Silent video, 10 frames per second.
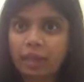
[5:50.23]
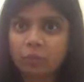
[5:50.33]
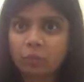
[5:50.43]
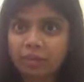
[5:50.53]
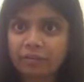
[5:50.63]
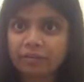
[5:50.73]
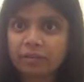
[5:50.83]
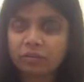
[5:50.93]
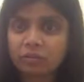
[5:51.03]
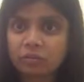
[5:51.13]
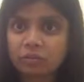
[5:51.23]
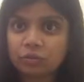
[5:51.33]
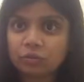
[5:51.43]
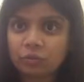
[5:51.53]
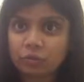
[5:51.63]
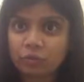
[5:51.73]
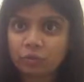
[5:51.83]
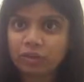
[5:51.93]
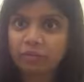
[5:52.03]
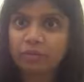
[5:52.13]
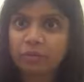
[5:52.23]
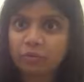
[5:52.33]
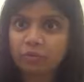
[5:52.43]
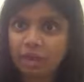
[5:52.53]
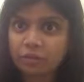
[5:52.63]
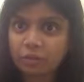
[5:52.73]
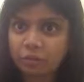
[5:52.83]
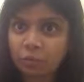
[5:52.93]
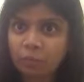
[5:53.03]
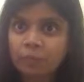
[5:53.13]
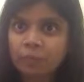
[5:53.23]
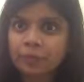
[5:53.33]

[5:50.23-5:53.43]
and whatever you try to do,